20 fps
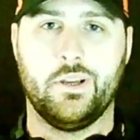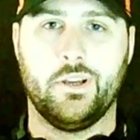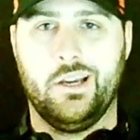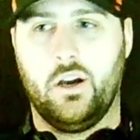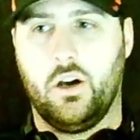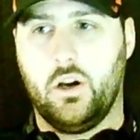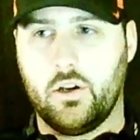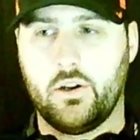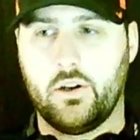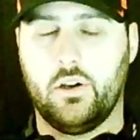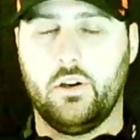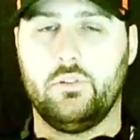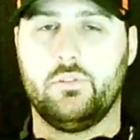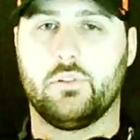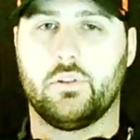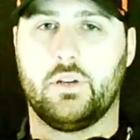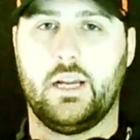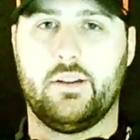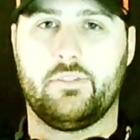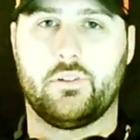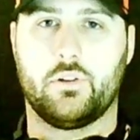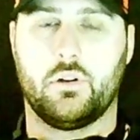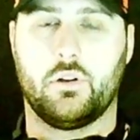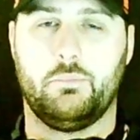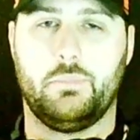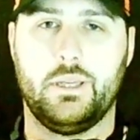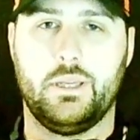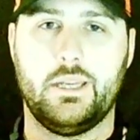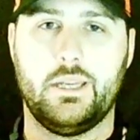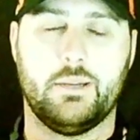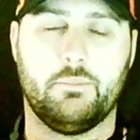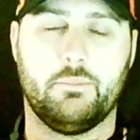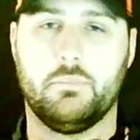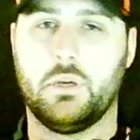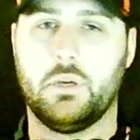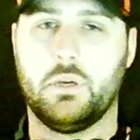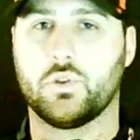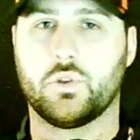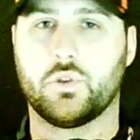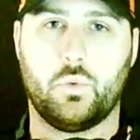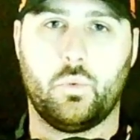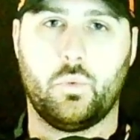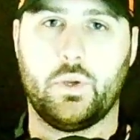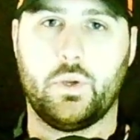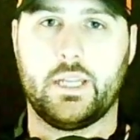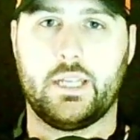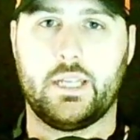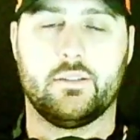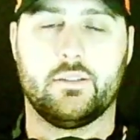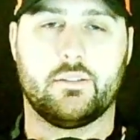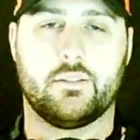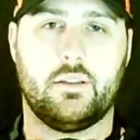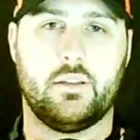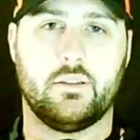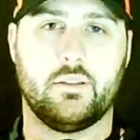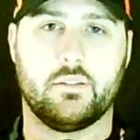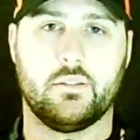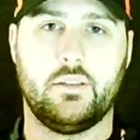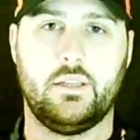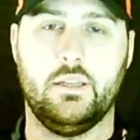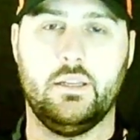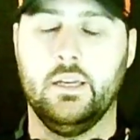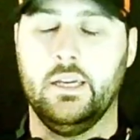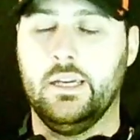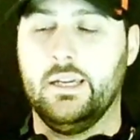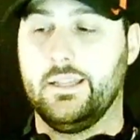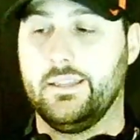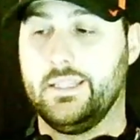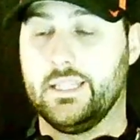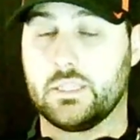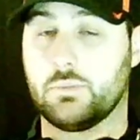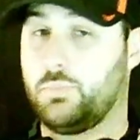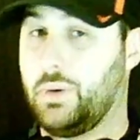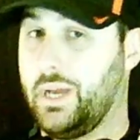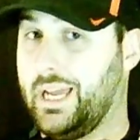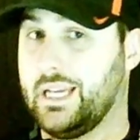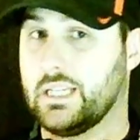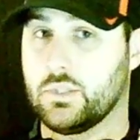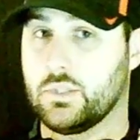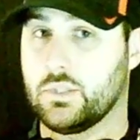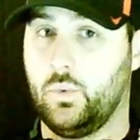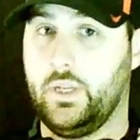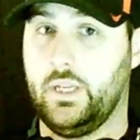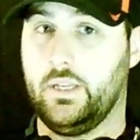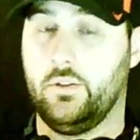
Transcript: hungover after a big emotional win against Tennessee this past week?